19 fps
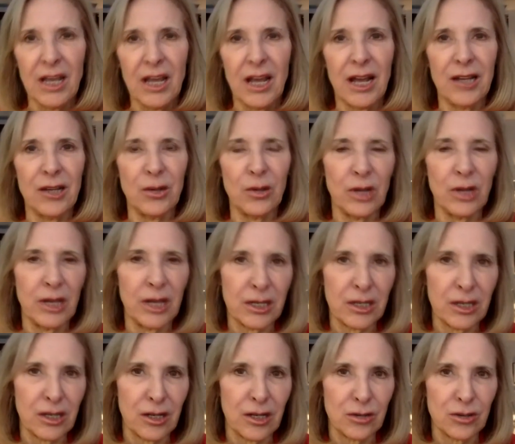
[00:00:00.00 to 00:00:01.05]
and you can get
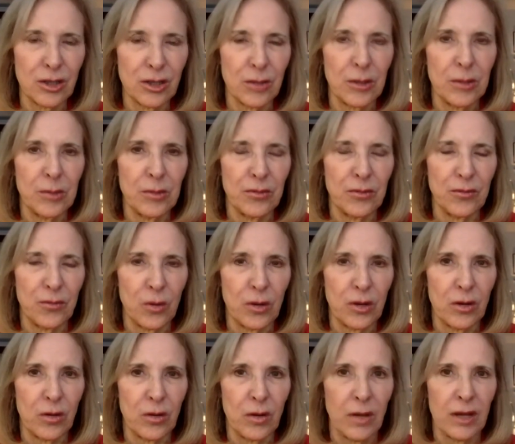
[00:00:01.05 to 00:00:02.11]
to know somebody before
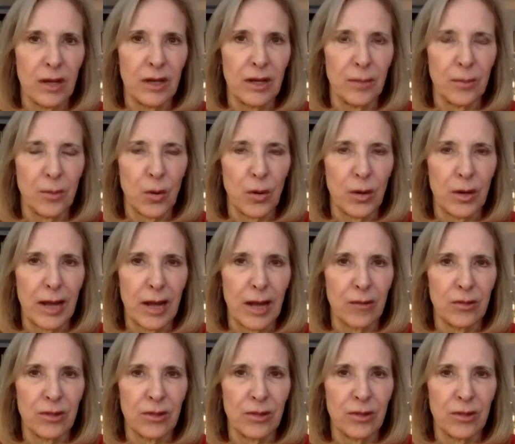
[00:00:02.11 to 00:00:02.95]
you end up going out